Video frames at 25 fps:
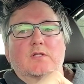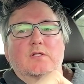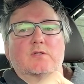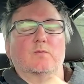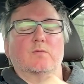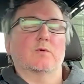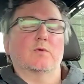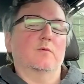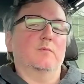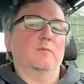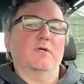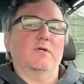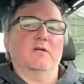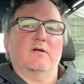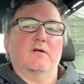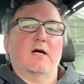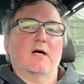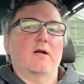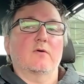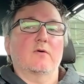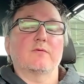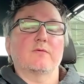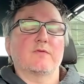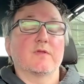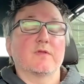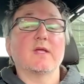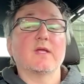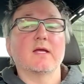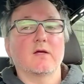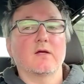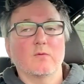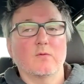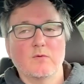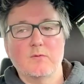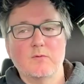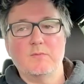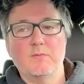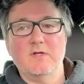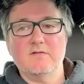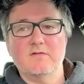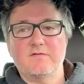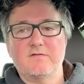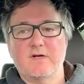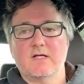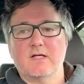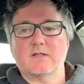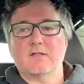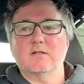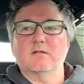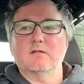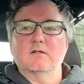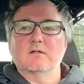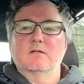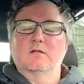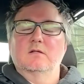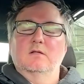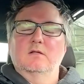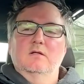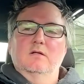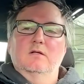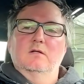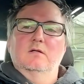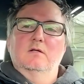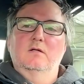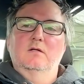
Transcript: New York because I don't think it would be affected.